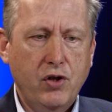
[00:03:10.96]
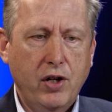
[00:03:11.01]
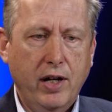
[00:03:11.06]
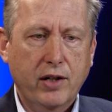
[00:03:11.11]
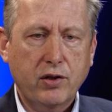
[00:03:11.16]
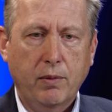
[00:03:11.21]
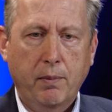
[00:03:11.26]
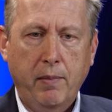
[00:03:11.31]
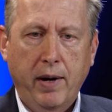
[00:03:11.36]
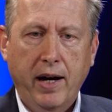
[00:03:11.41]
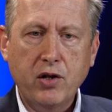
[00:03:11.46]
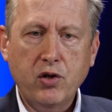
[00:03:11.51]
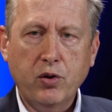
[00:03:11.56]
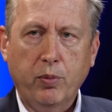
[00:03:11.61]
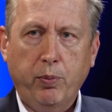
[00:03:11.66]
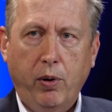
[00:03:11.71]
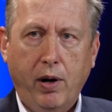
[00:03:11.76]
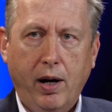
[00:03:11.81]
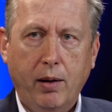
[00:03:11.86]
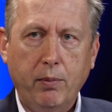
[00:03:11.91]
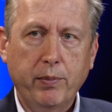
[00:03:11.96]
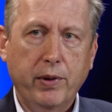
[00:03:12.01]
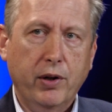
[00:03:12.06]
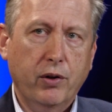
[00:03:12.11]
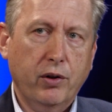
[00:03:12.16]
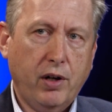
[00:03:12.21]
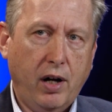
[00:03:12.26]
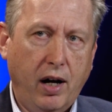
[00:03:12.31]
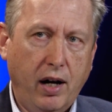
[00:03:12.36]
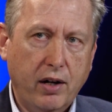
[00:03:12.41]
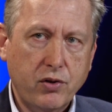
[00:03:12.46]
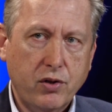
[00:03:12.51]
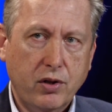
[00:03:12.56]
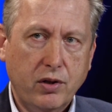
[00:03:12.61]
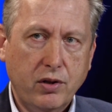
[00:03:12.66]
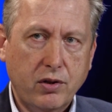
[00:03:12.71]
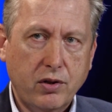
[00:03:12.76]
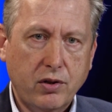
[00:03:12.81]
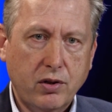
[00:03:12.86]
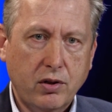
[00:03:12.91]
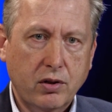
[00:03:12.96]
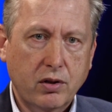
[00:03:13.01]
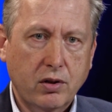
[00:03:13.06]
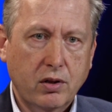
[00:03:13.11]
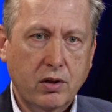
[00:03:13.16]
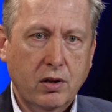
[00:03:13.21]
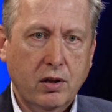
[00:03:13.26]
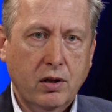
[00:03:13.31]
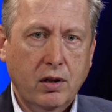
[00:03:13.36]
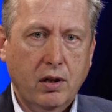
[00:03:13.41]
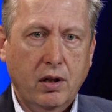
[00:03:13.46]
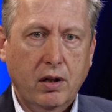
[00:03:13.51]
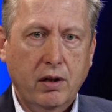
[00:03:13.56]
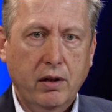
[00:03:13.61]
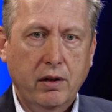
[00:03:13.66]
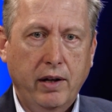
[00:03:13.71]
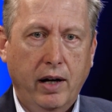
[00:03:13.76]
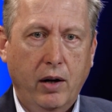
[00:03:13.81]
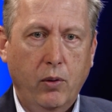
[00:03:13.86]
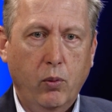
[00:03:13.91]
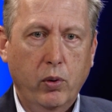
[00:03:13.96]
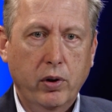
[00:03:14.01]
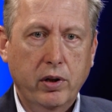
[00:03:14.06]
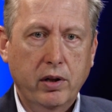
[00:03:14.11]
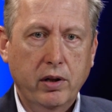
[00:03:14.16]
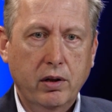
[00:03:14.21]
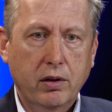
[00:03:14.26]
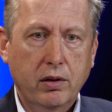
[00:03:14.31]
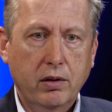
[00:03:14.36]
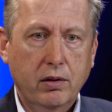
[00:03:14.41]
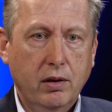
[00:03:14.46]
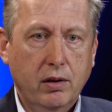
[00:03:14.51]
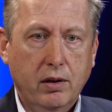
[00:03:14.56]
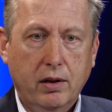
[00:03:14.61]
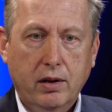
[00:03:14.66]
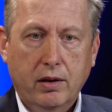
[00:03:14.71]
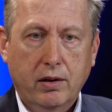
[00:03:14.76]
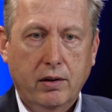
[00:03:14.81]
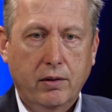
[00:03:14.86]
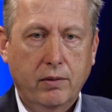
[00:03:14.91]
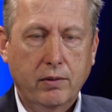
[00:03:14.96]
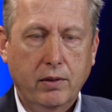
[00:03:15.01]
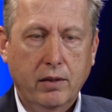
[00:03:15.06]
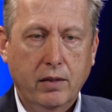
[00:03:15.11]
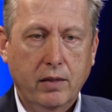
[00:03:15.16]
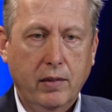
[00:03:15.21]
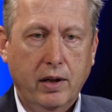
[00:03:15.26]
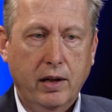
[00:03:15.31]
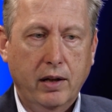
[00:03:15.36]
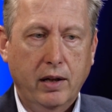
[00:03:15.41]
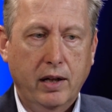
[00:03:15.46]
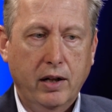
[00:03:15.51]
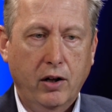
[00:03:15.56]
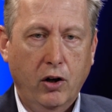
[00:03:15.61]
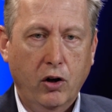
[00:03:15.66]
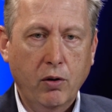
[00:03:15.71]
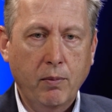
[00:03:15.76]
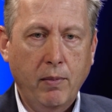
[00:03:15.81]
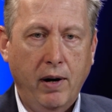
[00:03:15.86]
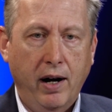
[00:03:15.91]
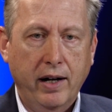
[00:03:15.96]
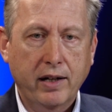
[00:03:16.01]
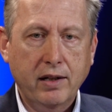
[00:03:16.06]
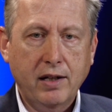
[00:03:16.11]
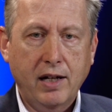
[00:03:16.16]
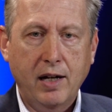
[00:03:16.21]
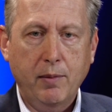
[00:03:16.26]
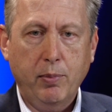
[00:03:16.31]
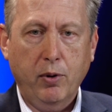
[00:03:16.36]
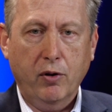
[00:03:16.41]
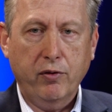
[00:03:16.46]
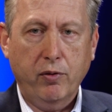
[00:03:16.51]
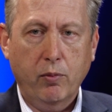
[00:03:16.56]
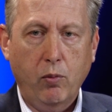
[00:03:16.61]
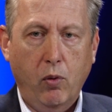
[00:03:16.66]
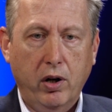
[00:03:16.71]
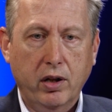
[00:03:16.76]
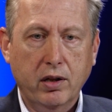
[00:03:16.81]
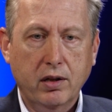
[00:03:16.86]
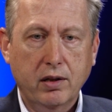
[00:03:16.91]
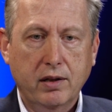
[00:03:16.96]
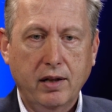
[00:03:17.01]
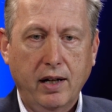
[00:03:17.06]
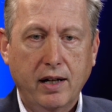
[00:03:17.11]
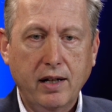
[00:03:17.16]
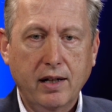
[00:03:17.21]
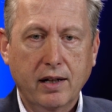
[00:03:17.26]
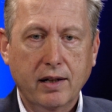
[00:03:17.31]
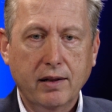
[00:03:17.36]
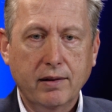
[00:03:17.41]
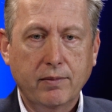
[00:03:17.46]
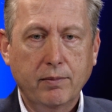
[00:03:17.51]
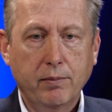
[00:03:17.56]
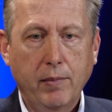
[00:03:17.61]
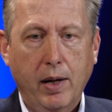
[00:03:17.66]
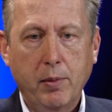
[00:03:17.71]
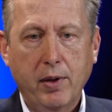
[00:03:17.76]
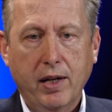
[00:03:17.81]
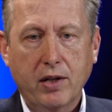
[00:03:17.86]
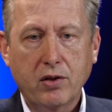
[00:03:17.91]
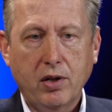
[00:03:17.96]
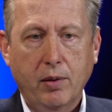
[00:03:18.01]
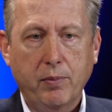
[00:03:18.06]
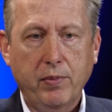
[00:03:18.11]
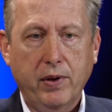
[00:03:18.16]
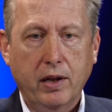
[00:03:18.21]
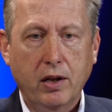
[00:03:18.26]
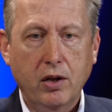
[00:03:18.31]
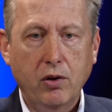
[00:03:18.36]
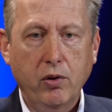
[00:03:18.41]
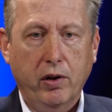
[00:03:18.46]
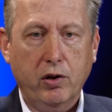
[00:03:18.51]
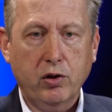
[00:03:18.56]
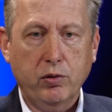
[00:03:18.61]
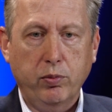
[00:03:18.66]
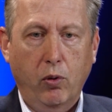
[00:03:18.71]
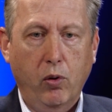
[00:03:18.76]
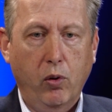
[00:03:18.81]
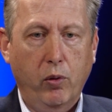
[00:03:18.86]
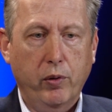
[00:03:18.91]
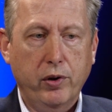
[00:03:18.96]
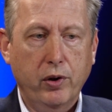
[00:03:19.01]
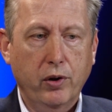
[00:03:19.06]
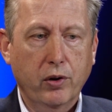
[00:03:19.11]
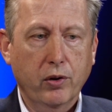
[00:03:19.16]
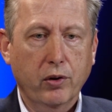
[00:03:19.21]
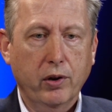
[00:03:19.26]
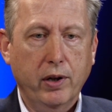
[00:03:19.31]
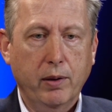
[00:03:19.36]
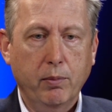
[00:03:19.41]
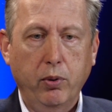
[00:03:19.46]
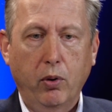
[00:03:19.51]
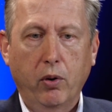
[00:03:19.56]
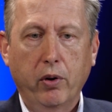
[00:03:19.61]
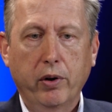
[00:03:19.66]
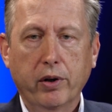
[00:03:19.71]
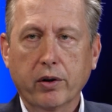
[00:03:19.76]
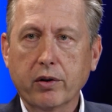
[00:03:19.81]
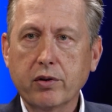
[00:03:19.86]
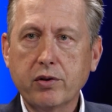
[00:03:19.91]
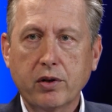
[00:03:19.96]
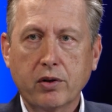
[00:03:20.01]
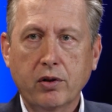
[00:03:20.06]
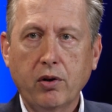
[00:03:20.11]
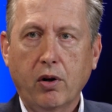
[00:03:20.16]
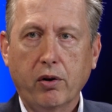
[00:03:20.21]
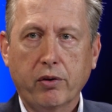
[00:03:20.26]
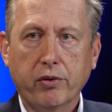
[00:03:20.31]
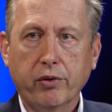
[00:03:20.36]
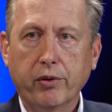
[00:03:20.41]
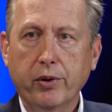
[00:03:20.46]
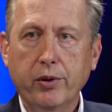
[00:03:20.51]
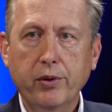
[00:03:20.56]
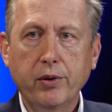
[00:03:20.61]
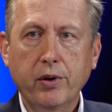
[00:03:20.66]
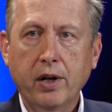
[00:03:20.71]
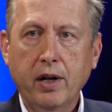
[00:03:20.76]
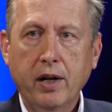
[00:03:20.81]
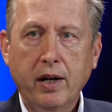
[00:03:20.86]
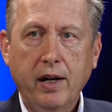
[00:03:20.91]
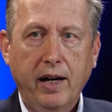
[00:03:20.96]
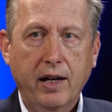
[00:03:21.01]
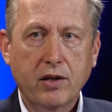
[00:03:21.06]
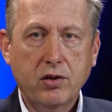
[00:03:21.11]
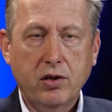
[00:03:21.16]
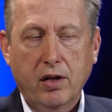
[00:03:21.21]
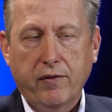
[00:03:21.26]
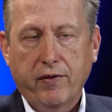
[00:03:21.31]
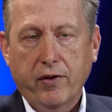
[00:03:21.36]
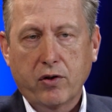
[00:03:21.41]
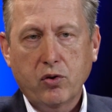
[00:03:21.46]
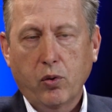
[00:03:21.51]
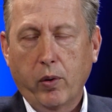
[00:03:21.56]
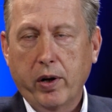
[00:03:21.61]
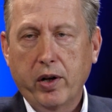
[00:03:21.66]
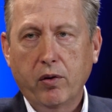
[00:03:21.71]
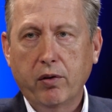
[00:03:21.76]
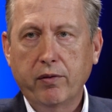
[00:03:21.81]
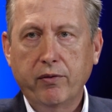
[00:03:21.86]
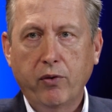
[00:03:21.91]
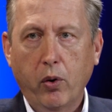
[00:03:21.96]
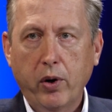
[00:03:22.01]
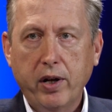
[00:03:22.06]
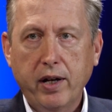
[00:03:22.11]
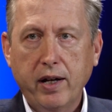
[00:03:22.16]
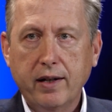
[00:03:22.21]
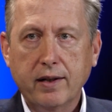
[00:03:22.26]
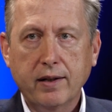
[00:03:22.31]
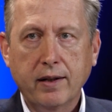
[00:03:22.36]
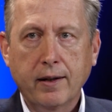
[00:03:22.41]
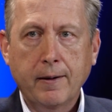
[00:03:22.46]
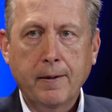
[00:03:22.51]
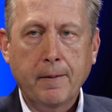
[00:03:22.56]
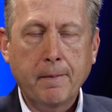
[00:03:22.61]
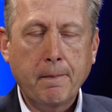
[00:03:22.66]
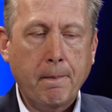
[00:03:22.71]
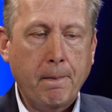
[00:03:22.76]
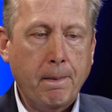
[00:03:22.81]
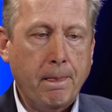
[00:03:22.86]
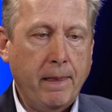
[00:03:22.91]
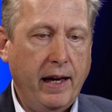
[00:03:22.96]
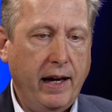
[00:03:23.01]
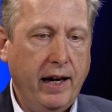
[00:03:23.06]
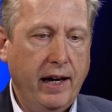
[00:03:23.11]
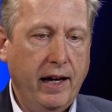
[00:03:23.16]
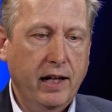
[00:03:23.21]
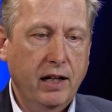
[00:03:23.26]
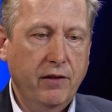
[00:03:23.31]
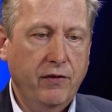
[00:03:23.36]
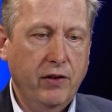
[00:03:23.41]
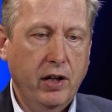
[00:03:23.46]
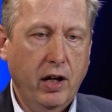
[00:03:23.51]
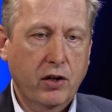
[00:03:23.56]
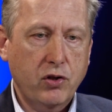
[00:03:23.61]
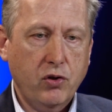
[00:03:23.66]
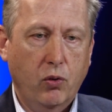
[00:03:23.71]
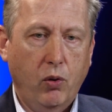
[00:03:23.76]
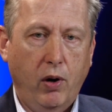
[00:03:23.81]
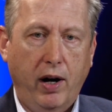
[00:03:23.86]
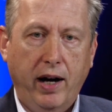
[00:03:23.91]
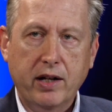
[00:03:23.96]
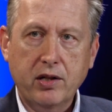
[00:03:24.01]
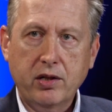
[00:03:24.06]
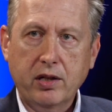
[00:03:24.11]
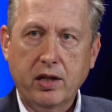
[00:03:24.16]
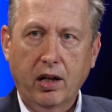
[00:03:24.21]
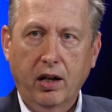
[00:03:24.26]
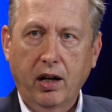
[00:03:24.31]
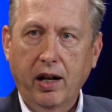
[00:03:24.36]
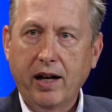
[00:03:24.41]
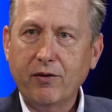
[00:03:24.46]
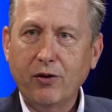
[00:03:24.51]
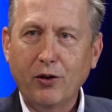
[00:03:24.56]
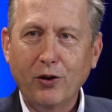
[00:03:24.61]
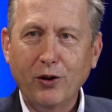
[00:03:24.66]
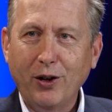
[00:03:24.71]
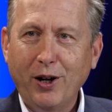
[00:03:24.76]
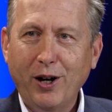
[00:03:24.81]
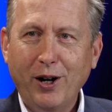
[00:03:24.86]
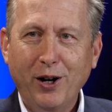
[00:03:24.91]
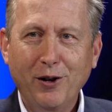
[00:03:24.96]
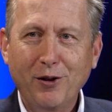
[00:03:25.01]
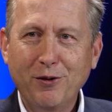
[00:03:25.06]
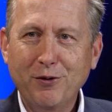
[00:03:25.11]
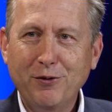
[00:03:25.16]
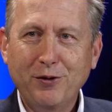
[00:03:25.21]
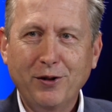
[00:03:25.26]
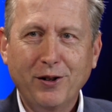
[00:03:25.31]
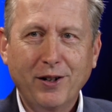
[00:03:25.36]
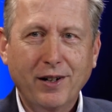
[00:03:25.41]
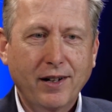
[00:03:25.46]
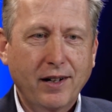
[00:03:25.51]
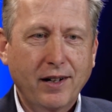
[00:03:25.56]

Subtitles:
she has a major problem in her conscience that would, in her mind, keep her from wanting to take it, maybe that's something you explore with your employers and talk through and see if there's a way to avoid it. And if it doesn't rise to the level of